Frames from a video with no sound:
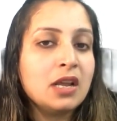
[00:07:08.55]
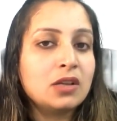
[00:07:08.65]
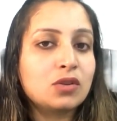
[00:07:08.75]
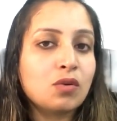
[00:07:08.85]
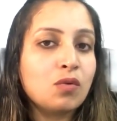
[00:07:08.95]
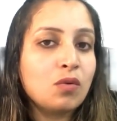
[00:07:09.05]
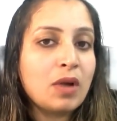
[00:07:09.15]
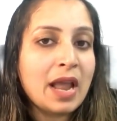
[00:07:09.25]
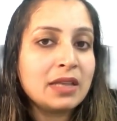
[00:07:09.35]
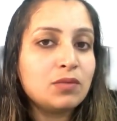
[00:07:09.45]
So
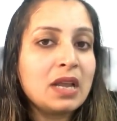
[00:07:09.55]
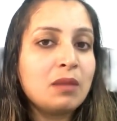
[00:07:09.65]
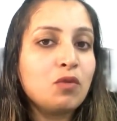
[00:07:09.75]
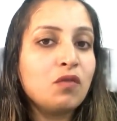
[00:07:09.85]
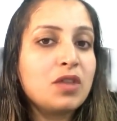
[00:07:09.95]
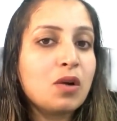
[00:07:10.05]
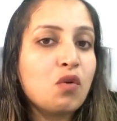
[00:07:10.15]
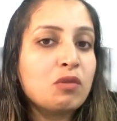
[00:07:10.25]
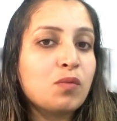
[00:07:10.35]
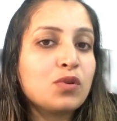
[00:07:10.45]
hence we can move the
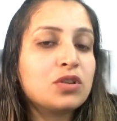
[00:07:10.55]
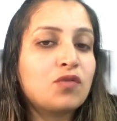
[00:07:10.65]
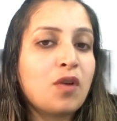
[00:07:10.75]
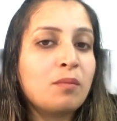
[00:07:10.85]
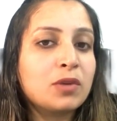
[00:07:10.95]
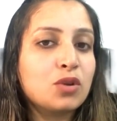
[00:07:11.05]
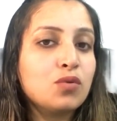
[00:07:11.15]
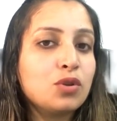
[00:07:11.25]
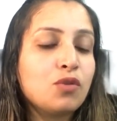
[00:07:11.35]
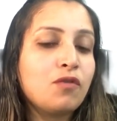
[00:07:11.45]
goalpost from
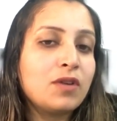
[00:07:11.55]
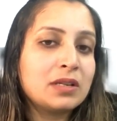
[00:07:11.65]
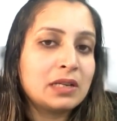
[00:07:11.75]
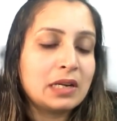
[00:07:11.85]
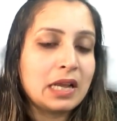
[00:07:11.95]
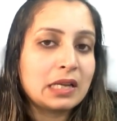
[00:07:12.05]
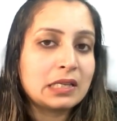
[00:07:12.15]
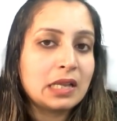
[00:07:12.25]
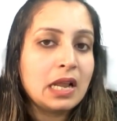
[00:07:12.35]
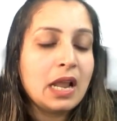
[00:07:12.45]
2 to first index.
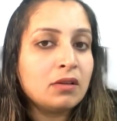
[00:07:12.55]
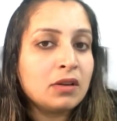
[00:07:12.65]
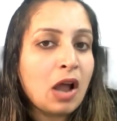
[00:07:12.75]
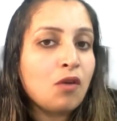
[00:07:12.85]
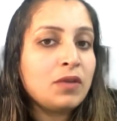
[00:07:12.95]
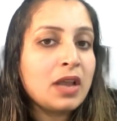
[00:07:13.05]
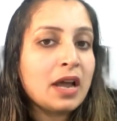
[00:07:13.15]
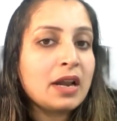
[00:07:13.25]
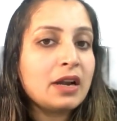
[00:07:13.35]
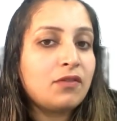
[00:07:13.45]
Now we
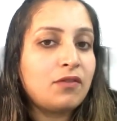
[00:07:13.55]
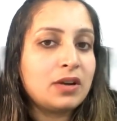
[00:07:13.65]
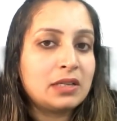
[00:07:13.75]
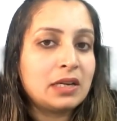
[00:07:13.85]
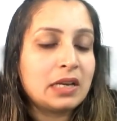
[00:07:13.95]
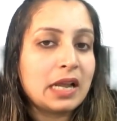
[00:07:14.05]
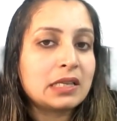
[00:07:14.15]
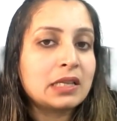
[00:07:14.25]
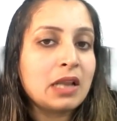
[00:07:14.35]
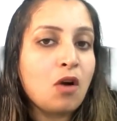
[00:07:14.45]
are at first
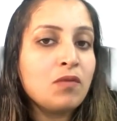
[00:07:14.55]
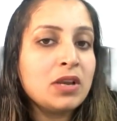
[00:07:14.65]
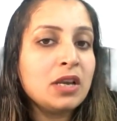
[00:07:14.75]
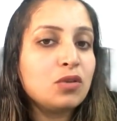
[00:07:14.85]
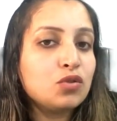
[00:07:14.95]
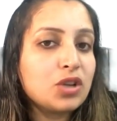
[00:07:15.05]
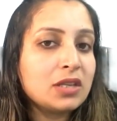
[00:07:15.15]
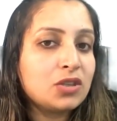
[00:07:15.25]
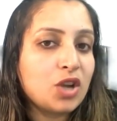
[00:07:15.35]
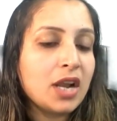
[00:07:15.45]
index. Now we need to
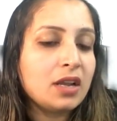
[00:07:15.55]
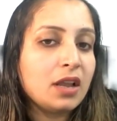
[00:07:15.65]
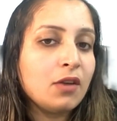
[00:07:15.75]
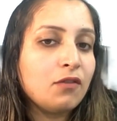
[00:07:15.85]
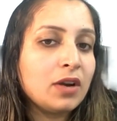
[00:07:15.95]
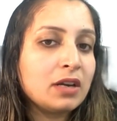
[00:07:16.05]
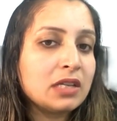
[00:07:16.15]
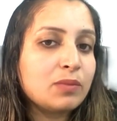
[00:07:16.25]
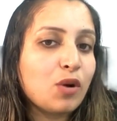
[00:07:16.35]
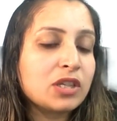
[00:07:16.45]
just check if it
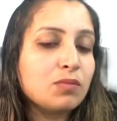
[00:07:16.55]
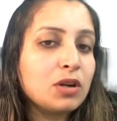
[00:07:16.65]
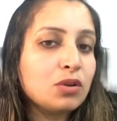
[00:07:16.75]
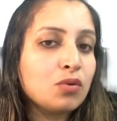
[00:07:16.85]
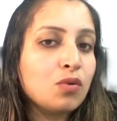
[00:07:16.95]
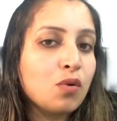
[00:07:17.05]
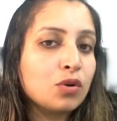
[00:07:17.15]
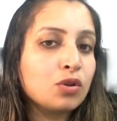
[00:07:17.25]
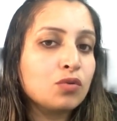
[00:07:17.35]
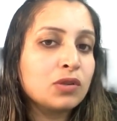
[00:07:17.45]
is possible to go
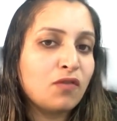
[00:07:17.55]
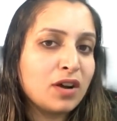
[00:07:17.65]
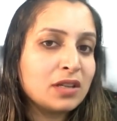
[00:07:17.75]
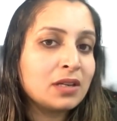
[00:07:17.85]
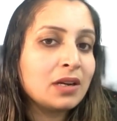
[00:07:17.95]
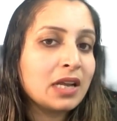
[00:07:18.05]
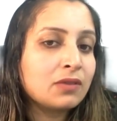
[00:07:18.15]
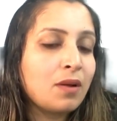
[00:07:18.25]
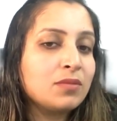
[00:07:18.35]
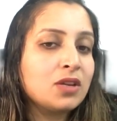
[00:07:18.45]
to first index
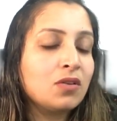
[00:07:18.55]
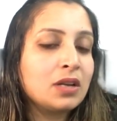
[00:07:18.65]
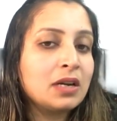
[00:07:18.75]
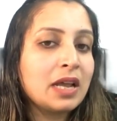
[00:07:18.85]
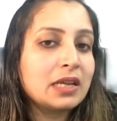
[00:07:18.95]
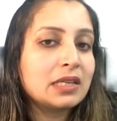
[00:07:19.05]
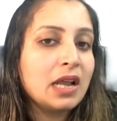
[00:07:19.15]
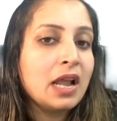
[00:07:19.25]
from 0th index.